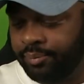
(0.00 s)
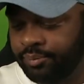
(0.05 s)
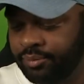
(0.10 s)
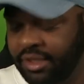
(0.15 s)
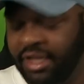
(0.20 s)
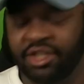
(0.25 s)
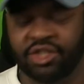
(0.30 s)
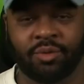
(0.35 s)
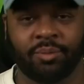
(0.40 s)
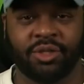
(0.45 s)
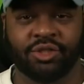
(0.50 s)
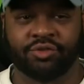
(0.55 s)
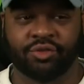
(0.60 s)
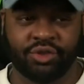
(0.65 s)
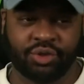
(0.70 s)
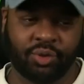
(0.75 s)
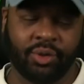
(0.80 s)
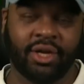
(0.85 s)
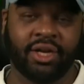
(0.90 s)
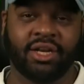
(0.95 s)
thanks so much for
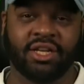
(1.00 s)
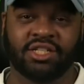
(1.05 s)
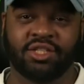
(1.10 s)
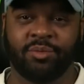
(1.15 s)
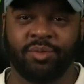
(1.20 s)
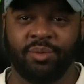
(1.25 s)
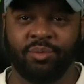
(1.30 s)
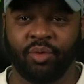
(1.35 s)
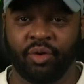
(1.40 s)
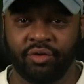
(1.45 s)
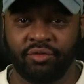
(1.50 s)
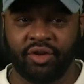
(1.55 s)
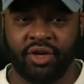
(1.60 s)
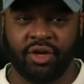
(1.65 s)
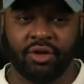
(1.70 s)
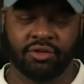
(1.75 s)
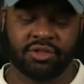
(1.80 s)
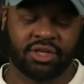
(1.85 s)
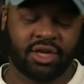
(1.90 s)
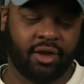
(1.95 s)
joining us. There'll be more
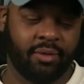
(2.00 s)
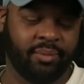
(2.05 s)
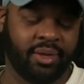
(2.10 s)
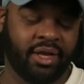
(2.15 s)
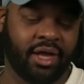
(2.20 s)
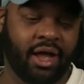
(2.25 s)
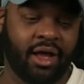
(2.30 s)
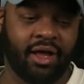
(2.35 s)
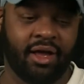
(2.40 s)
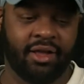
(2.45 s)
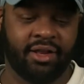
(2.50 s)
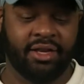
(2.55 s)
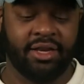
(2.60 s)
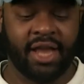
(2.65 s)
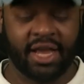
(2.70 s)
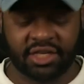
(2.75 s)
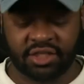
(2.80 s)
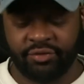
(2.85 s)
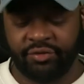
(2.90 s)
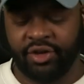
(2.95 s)
videos coming.
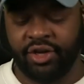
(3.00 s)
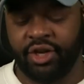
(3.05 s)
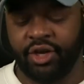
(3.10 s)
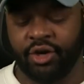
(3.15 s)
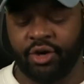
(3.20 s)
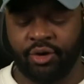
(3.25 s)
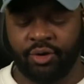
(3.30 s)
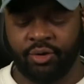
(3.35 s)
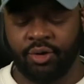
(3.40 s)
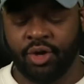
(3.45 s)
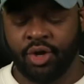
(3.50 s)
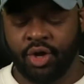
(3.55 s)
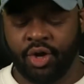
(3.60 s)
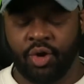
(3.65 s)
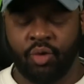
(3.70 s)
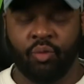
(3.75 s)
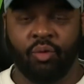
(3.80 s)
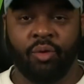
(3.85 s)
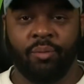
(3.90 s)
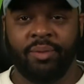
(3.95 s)
Next video
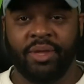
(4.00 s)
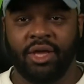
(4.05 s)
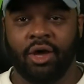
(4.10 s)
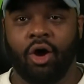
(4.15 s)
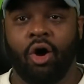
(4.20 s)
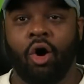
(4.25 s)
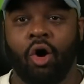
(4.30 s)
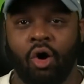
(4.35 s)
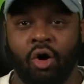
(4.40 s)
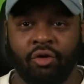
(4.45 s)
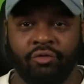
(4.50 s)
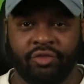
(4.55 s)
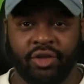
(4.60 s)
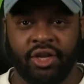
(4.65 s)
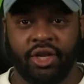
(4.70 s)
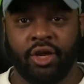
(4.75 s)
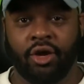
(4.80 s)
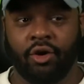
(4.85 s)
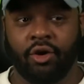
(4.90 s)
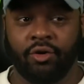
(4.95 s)
will be a haul
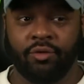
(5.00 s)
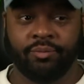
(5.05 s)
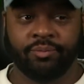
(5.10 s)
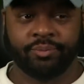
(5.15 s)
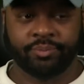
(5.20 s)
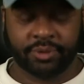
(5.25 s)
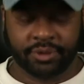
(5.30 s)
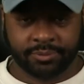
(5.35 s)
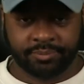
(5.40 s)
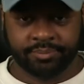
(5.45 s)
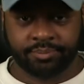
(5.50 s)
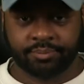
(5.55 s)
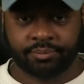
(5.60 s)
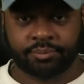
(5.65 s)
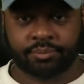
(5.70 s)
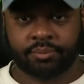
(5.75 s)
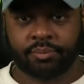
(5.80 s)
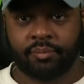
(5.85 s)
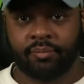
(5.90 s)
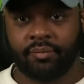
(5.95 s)
video.
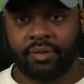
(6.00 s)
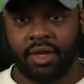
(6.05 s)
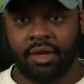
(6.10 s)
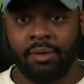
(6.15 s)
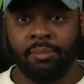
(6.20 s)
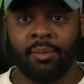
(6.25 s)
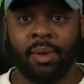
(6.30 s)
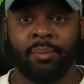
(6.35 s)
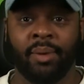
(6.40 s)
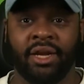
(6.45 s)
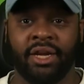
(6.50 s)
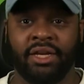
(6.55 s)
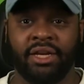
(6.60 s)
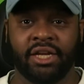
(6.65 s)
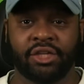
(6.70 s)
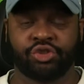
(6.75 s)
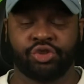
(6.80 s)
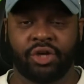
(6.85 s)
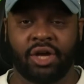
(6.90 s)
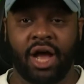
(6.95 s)
My buddy
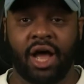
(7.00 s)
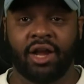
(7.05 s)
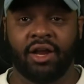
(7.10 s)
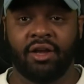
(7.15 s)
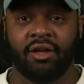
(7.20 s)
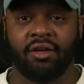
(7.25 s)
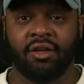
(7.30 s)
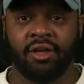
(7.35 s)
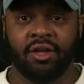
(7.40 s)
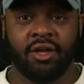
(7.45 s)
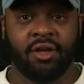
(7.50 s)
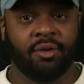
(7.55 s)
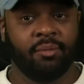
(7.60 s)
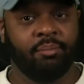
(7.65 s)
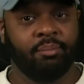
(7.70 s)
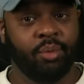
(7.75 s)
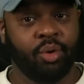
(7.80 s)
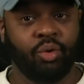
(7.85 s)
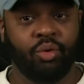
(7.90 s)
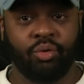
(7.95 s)
Nick Dragata
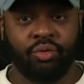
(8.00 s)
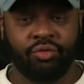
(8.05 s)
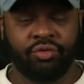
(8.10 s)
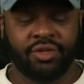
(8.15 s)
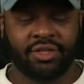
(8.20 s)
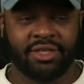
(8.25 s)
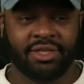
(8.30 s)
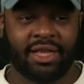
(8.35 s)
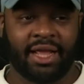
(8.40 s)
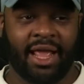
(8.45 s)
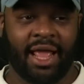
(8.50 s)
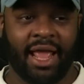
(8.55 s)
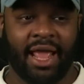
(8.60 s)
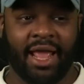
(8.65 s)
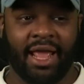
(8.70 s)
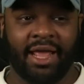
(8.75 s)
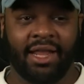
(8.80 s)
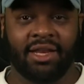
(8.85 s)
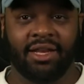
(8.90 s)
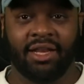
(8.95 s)
moved
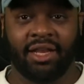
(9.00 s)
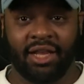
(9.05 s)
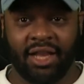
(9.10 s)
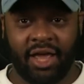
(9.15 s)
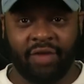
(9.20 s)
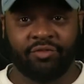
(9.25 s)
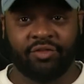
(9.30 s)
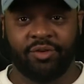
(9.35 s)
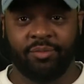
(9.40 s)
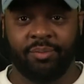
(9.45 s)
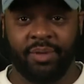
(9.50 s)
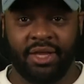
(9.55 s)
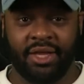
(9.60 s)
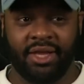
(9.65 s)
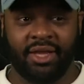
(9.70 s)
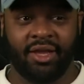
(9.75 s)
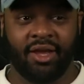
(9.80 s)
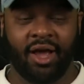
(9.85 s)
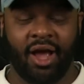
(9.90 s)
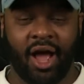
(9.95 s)
and left
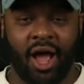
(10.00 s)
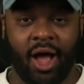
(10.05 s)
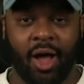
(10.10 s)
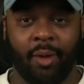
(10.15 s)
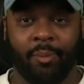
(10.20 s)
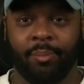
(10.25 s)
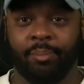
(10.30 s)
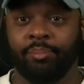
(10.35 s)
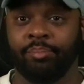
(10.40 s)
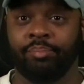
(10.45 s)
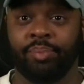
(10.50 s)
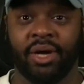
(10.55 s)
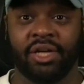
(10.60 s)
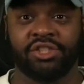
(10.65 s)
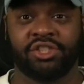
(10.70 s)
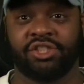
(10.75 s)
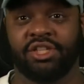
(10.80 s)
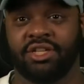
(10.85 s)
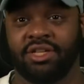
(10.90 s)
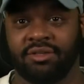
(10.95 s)
me a
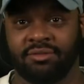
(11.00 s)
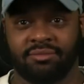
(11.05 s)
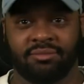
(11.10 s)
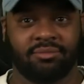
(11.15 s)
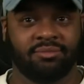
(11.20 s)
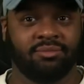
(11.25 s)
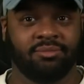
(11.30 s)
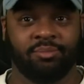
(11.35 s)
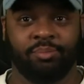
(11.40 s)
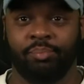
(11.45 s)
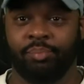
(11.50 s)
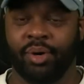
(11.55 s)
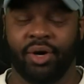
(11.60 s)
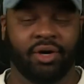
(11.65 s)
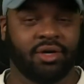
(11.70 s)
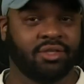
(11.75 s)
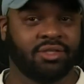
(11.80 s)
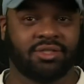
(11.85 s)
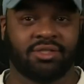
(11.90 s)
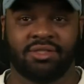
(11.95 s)
bunch of
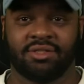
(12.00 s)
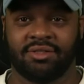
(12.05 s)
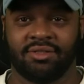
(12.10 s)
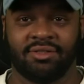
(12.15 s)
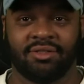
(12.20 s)
books,